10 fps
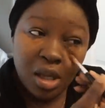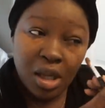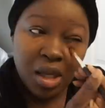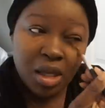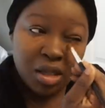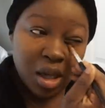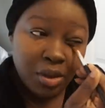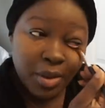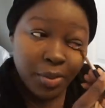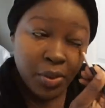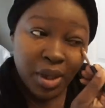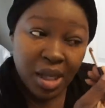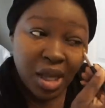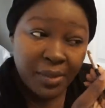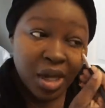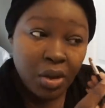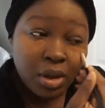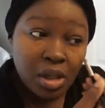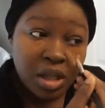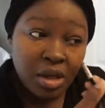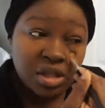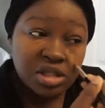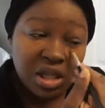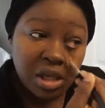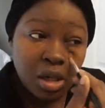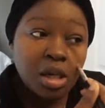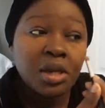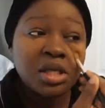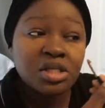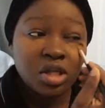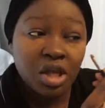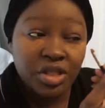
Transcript: And I remember when I got my clearance letter and I saw